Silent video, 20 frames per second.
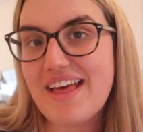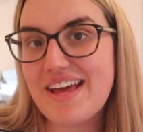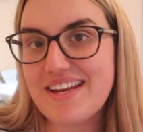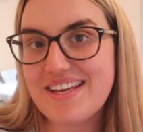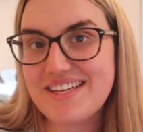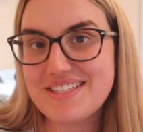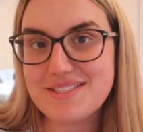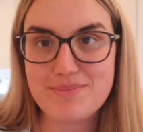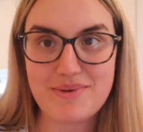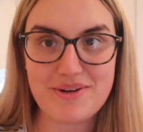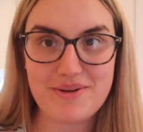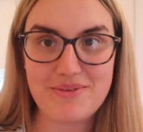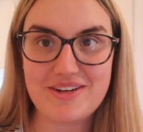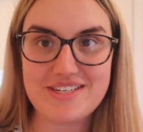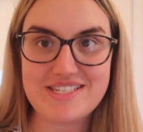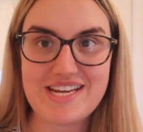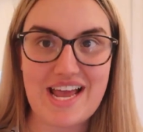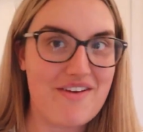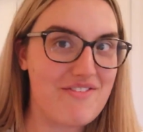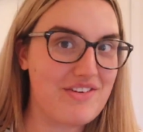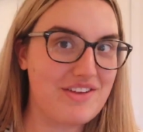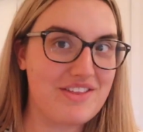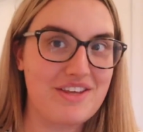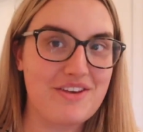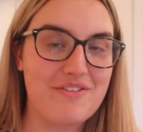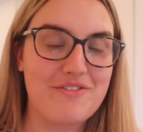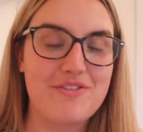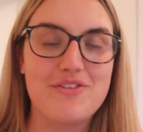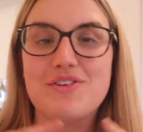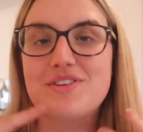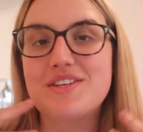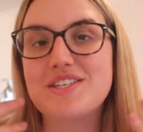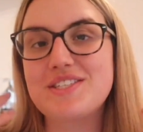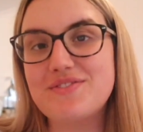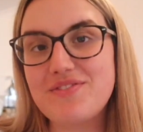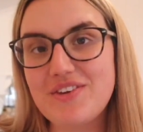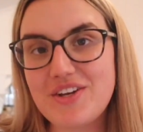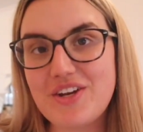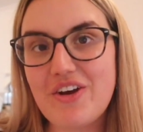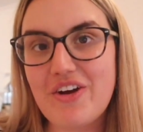That is pretty much everything for this
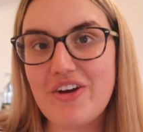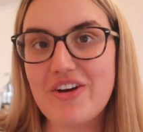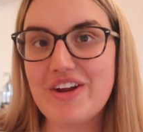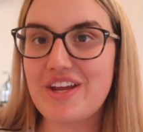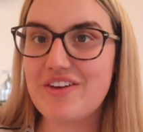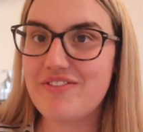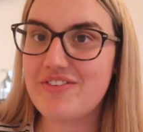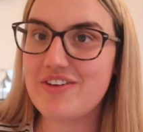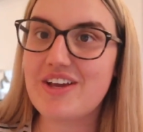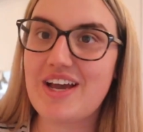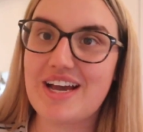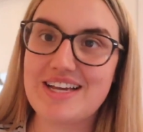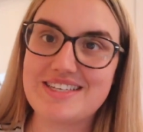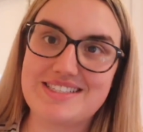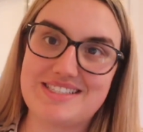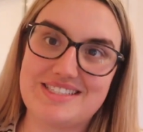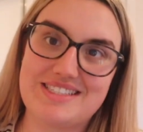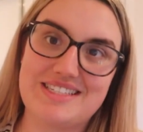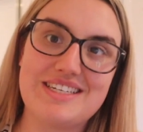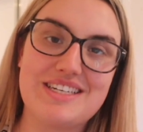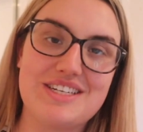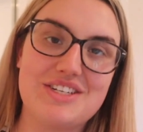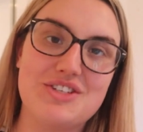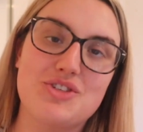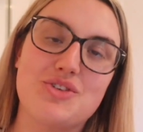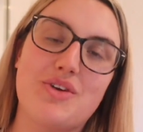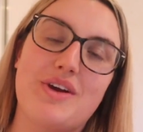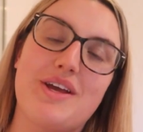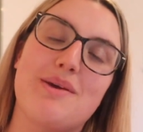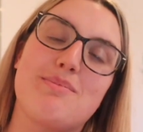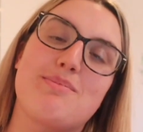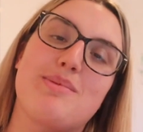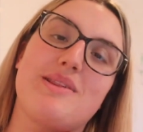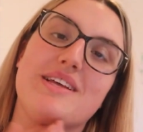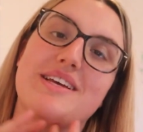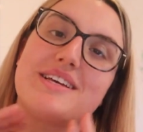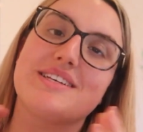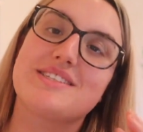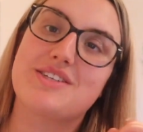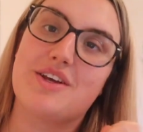video. If you guys did enjoy it,
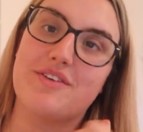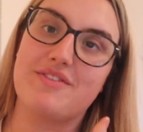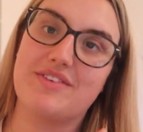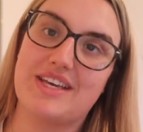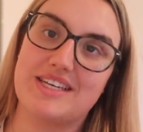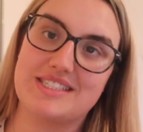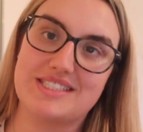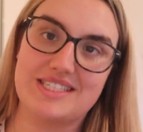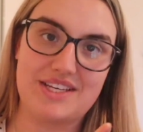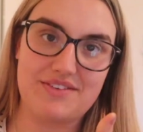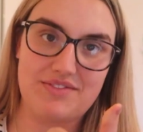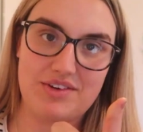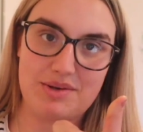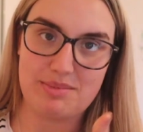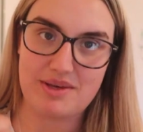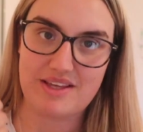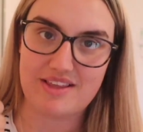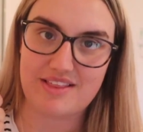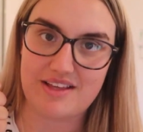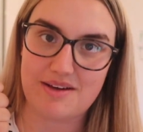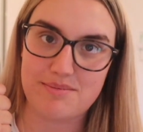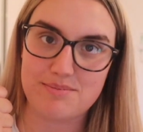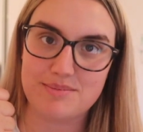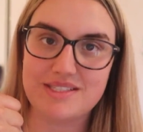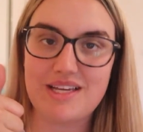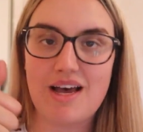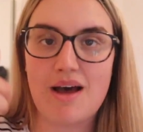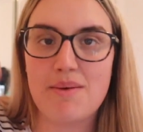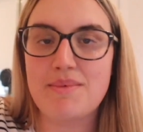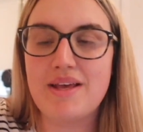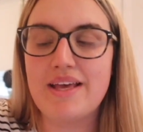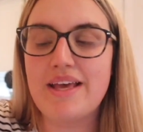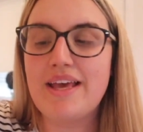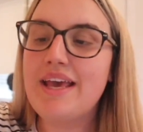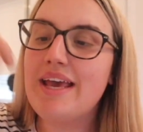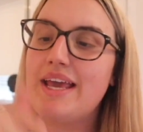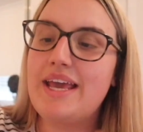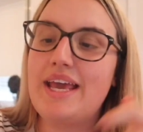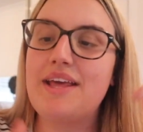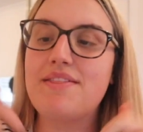please don't forget to give it a big thumbs up
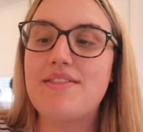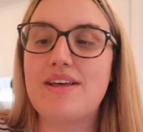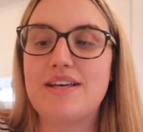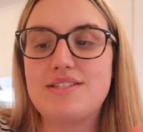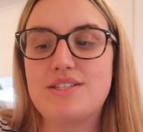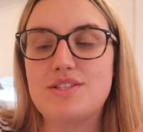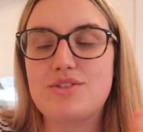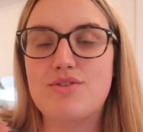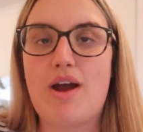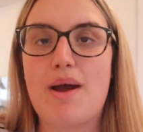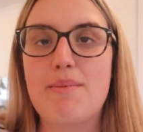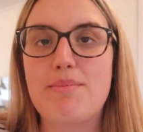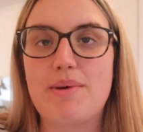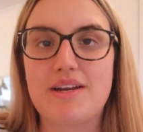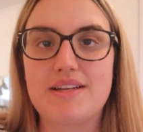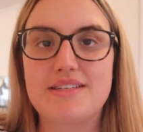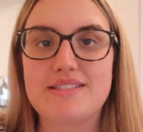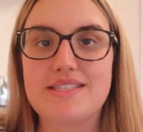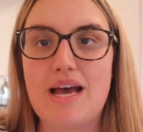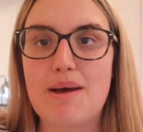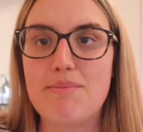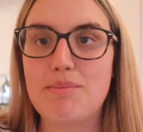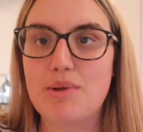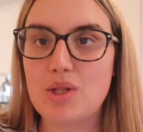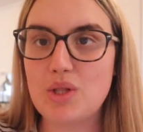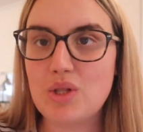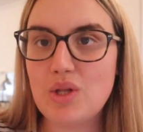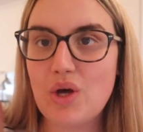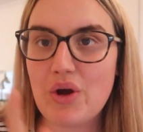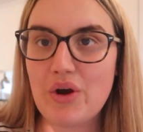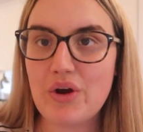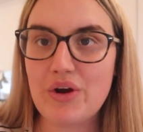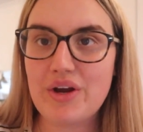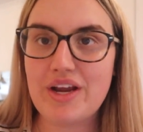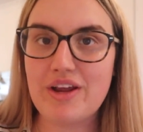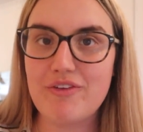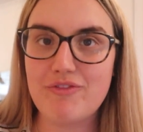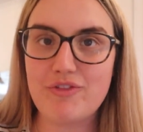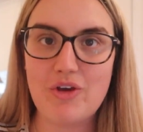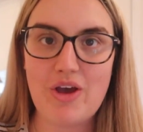hit that subscribe button down below.
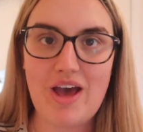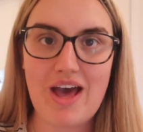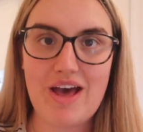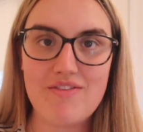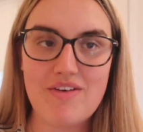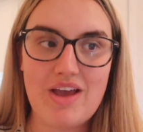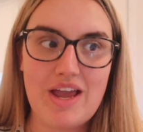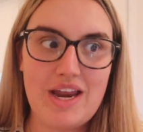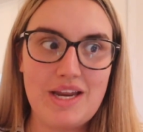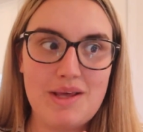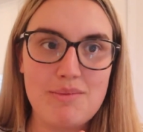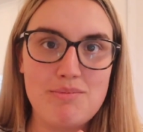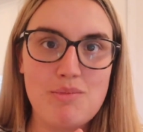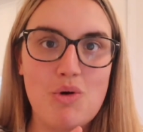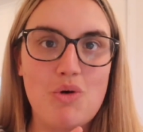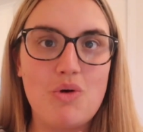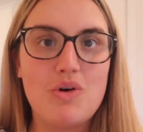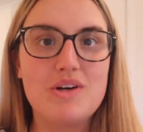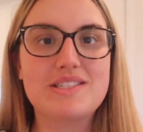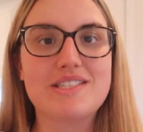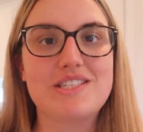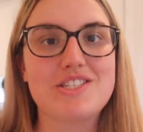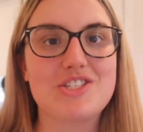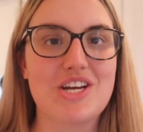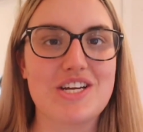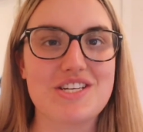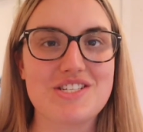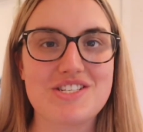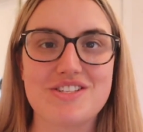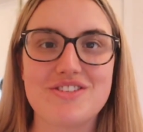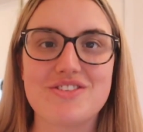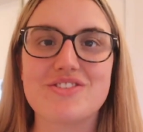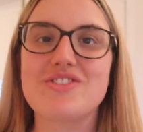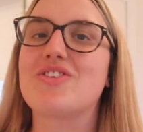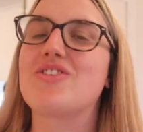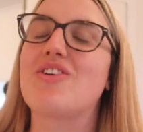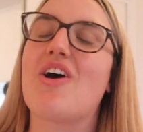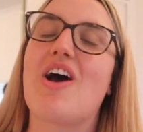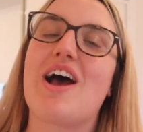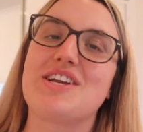If you have any more suggestions
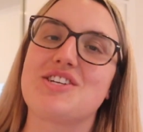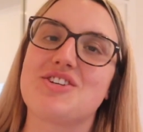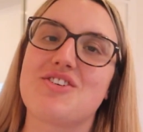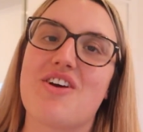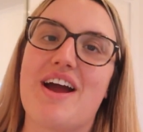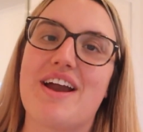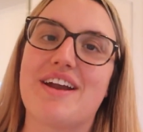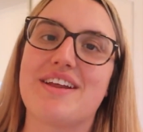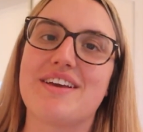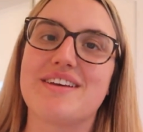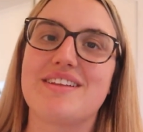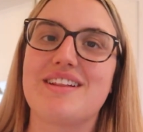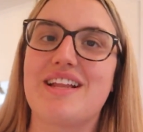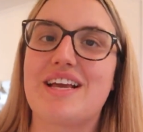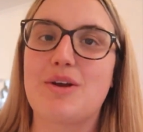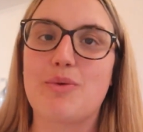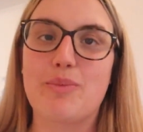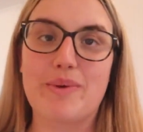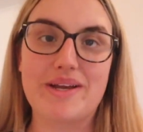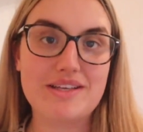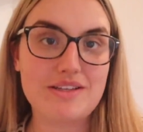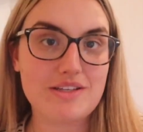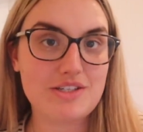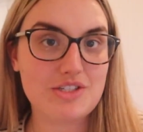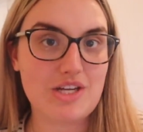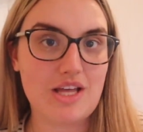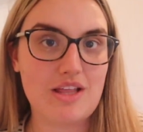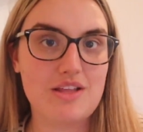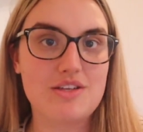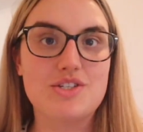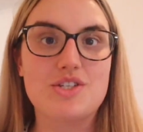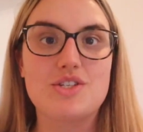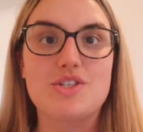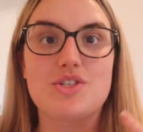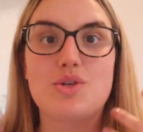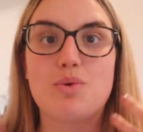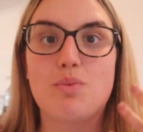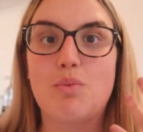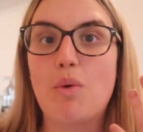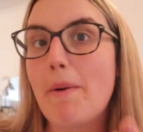on I Tried It, like weekly
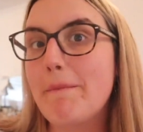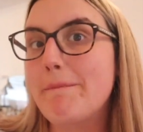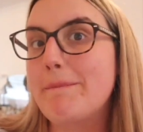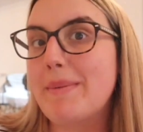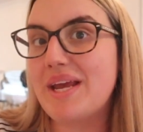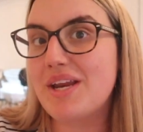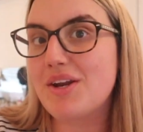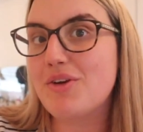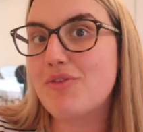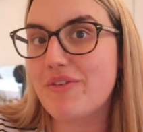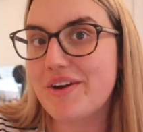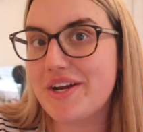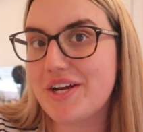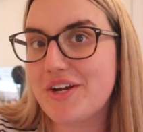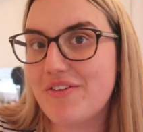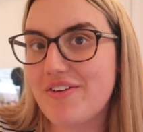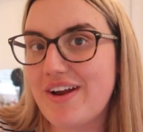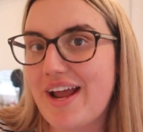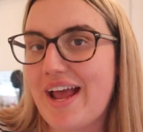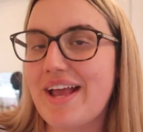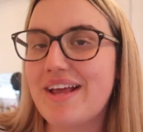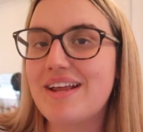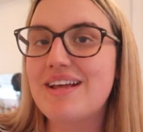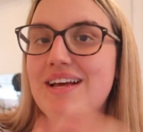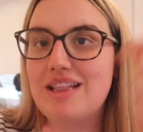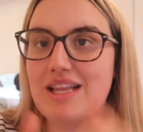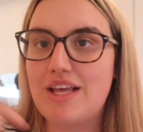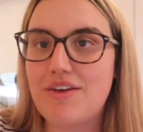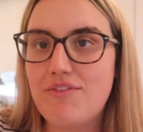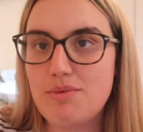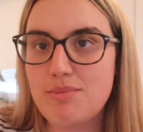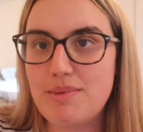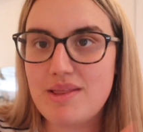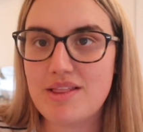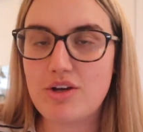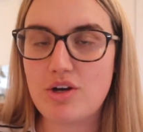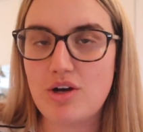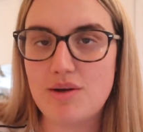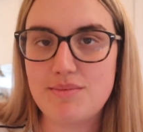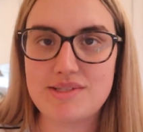challenges you want me to recreate, leave them in
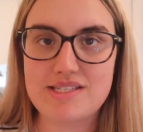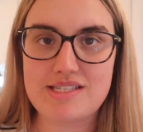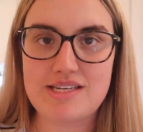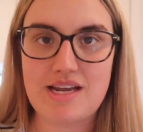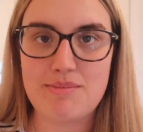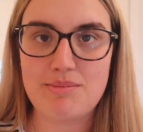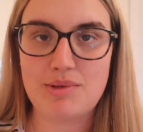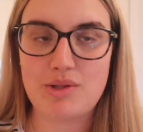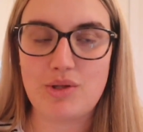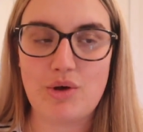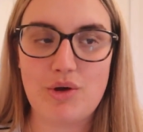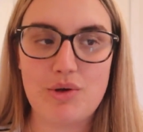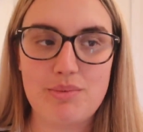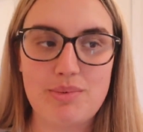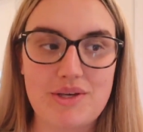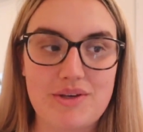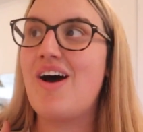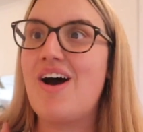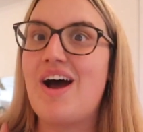the comments down below because